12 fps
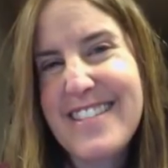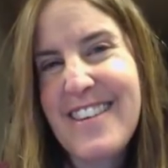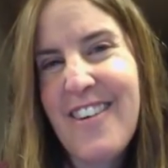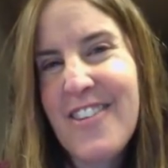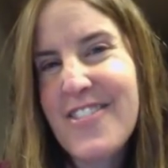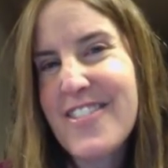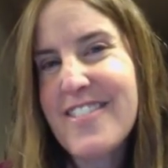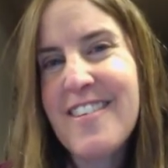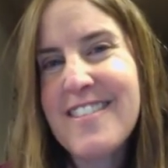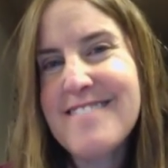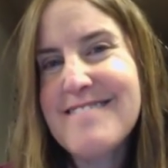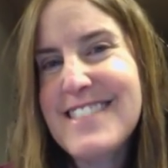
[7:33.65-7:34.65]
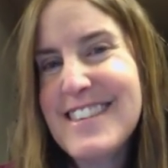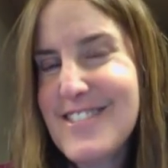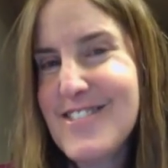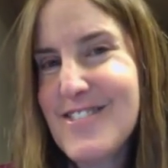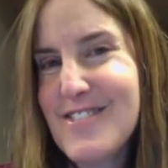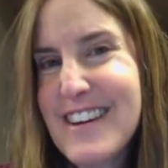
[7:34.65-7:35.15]
They're all just lung
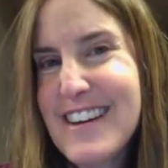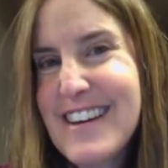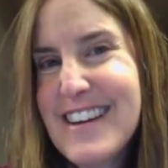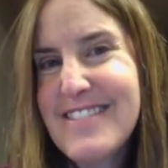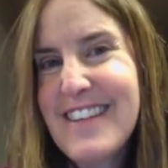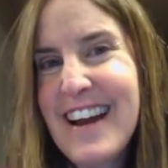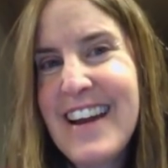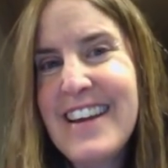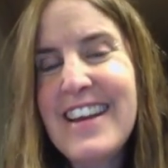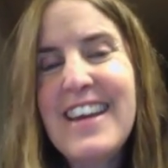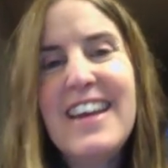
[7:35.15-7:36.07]
tissue, right?